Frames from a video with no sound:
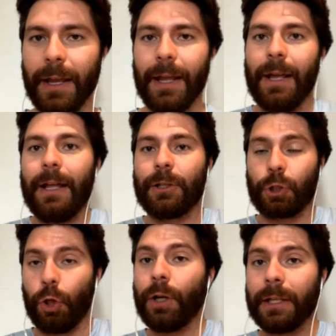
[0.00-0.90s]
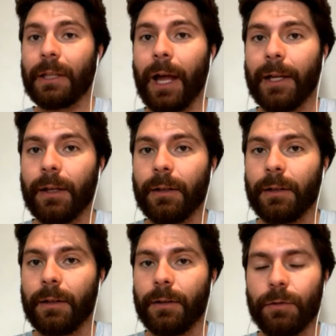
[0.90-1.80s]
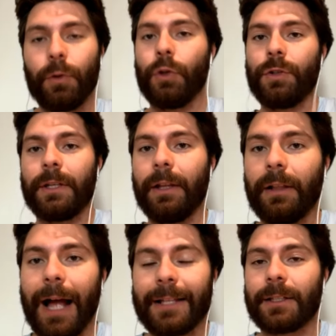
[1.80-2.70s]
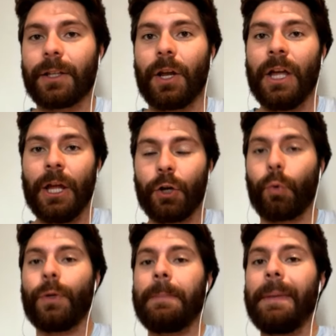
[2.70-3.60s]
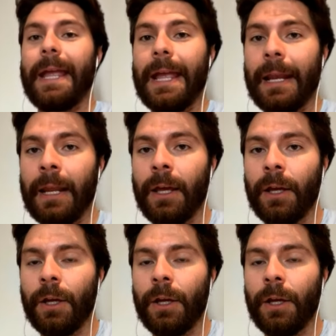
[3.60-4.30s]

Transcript: It's looking like the UCLA class is going to creep in